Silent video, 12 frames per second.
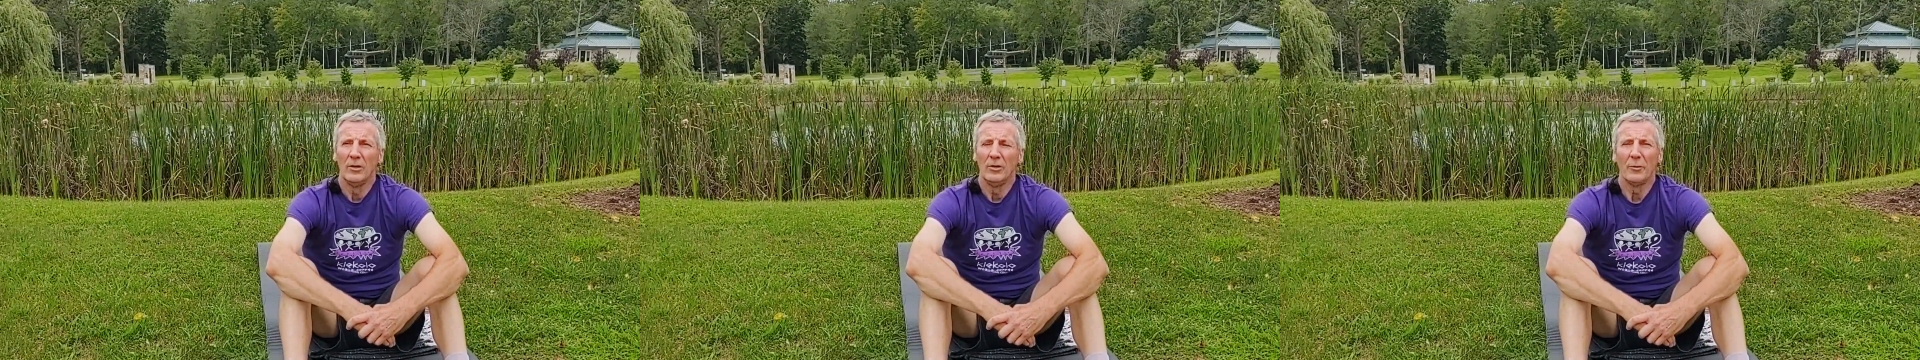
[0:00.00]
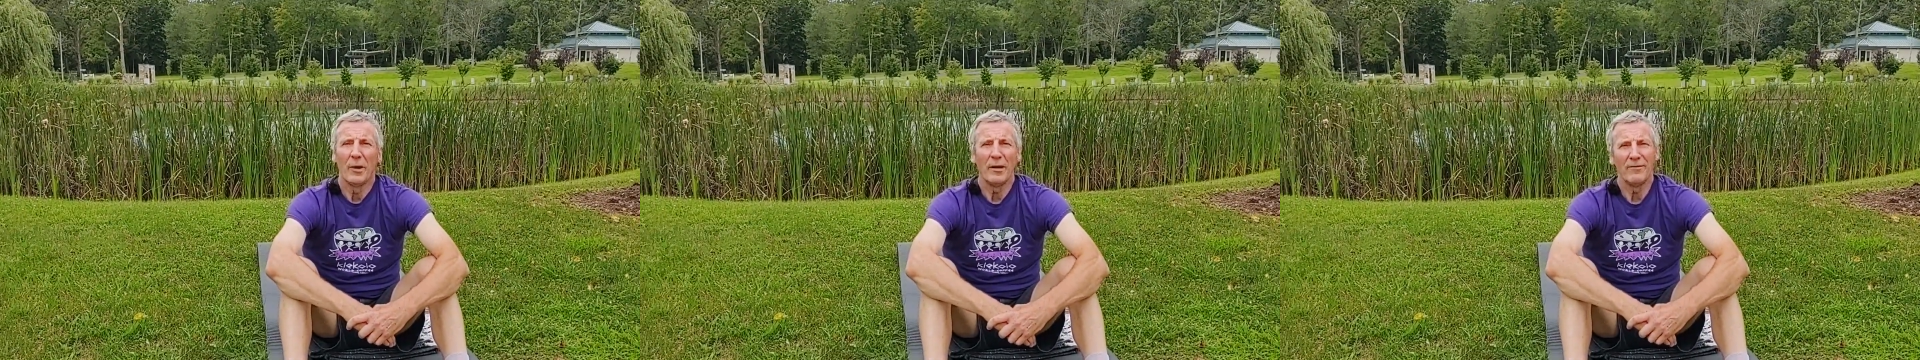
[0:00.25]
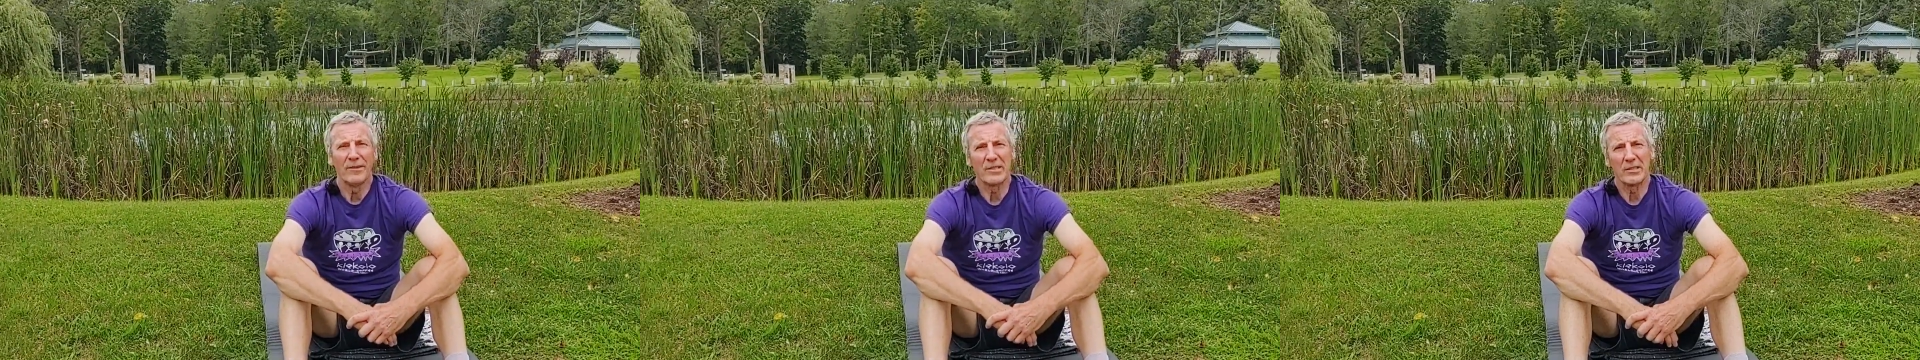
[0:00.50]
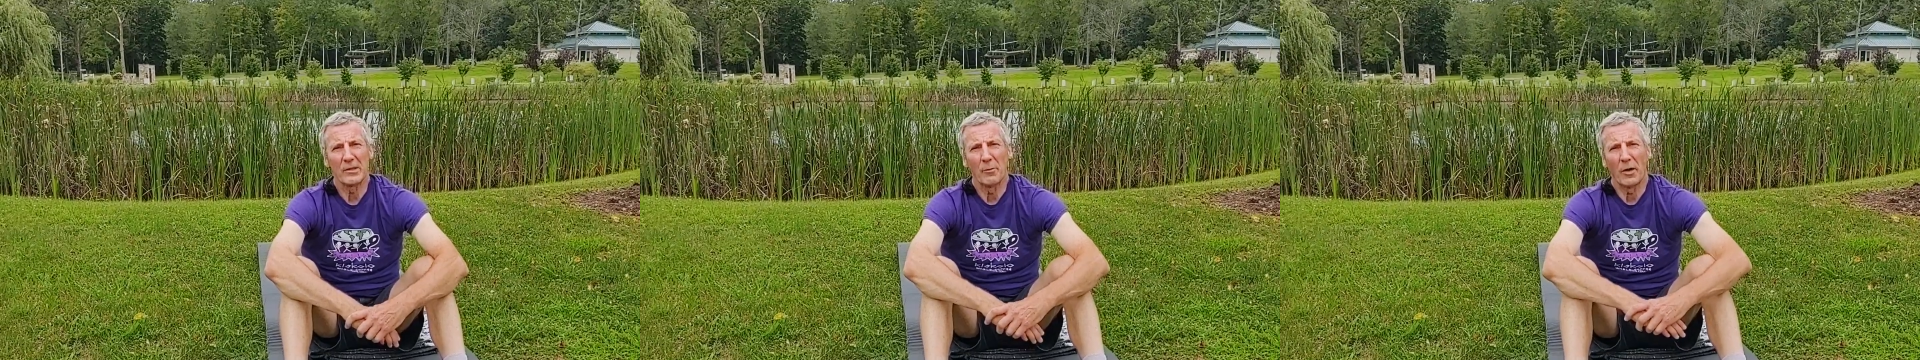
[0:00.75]
You might
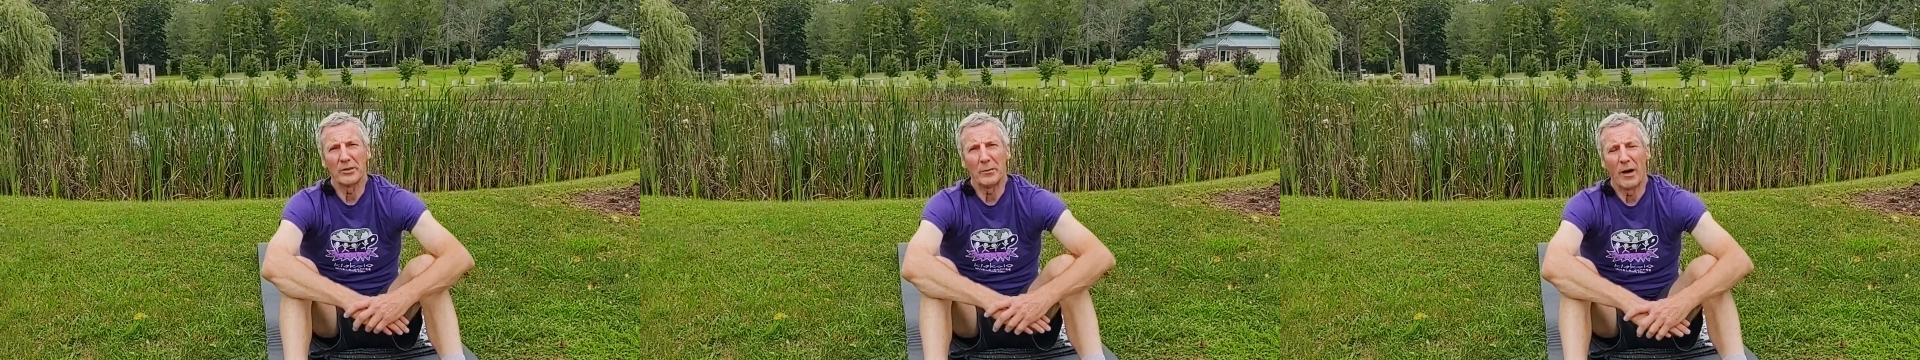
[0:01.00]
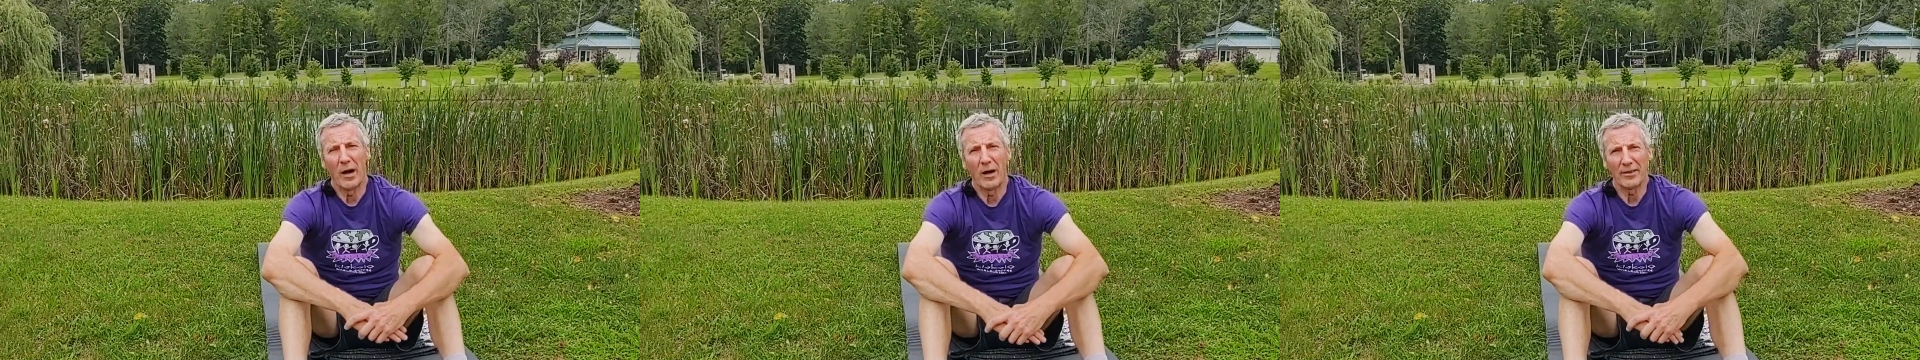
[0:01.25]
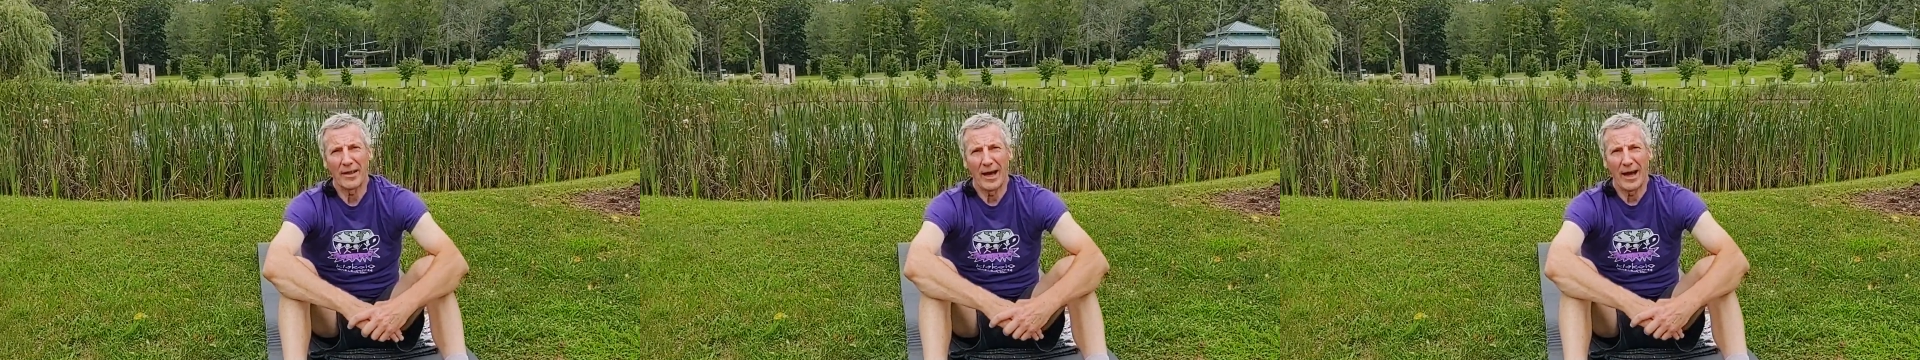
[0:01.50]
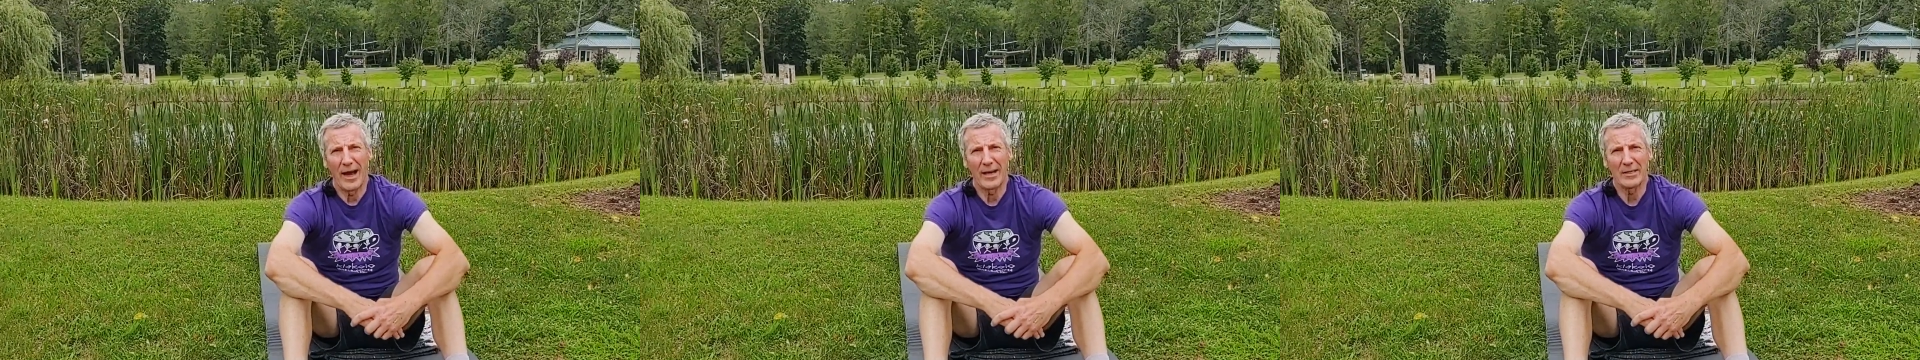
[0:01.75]
visit a body part
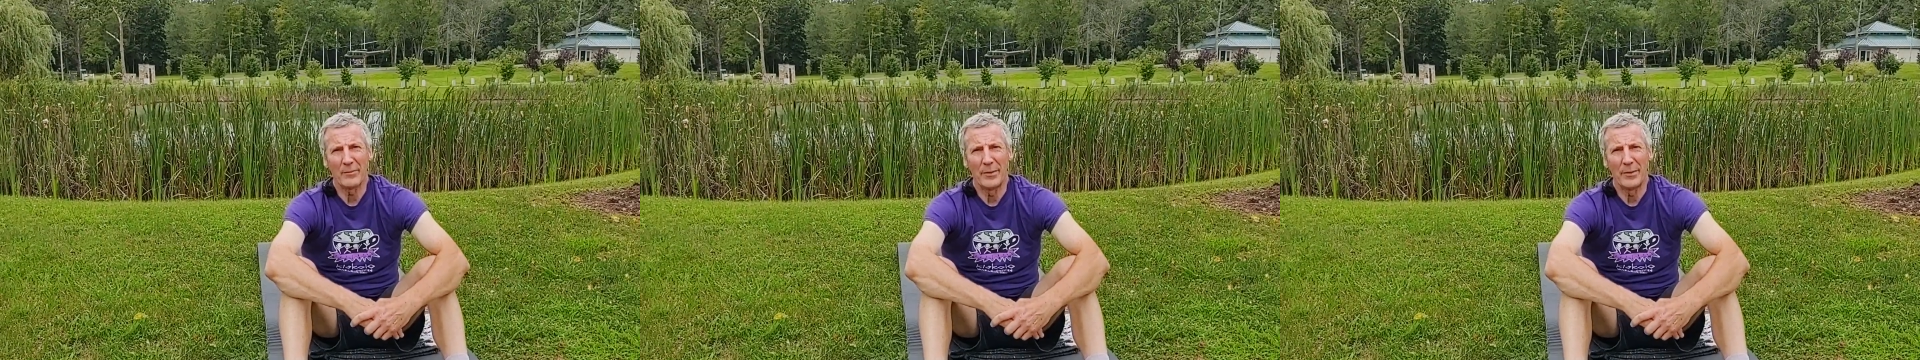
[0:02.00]
that has